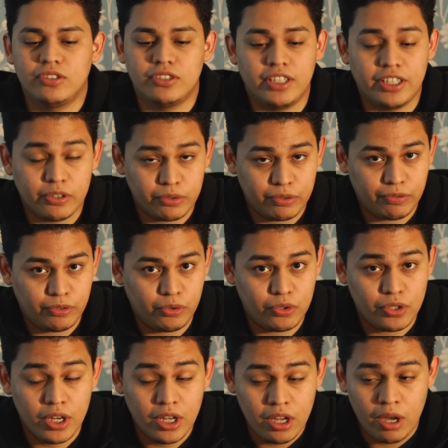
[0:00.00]
I believe it
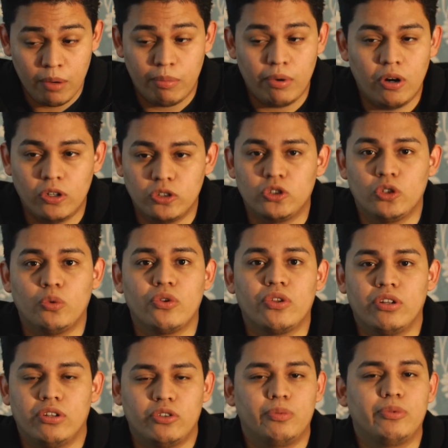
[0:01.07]
was the
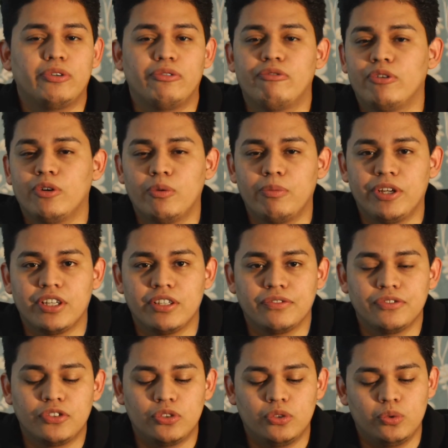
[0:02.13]
lavalier microphone, which
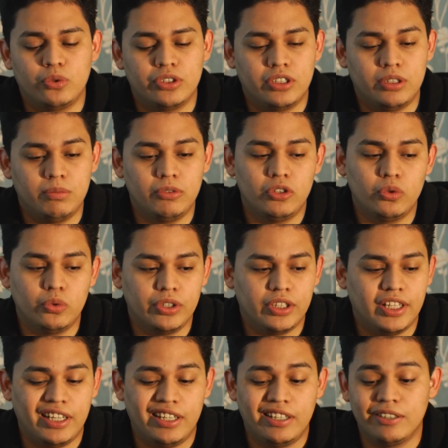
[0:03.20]
was like $70,